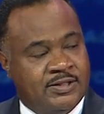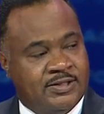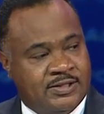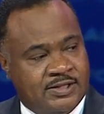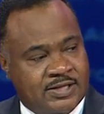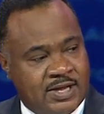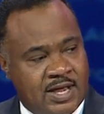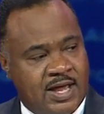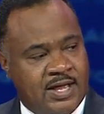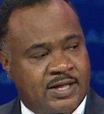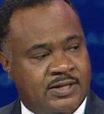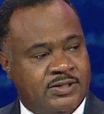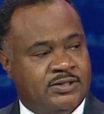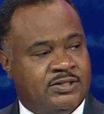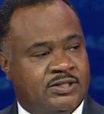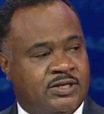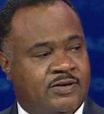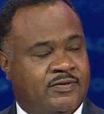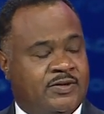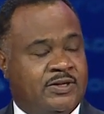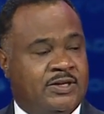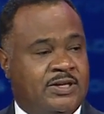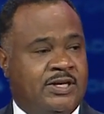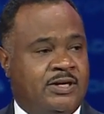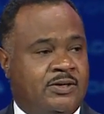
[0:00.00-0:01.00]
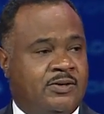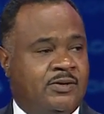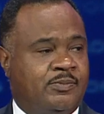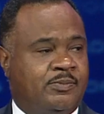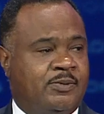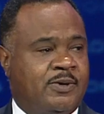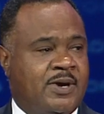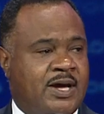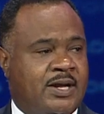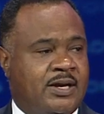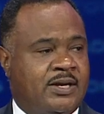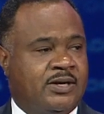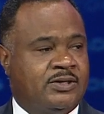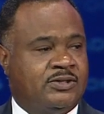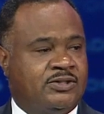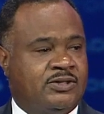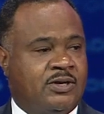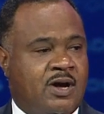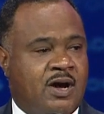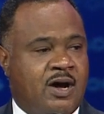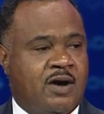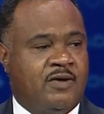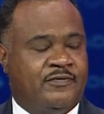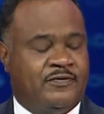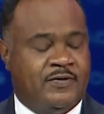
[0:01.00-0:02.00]
tons of illegal products
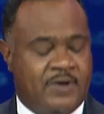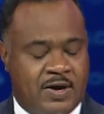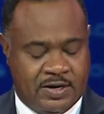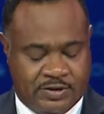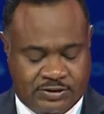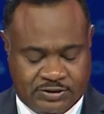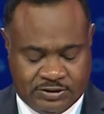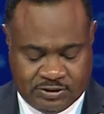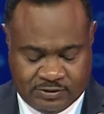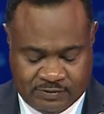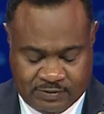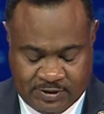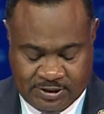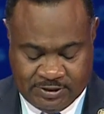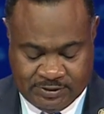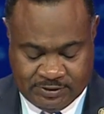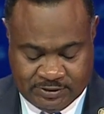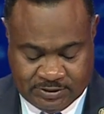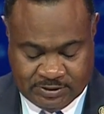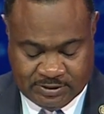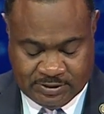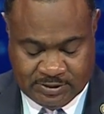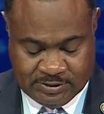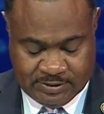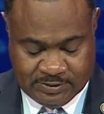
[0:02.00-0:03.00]
off our streets.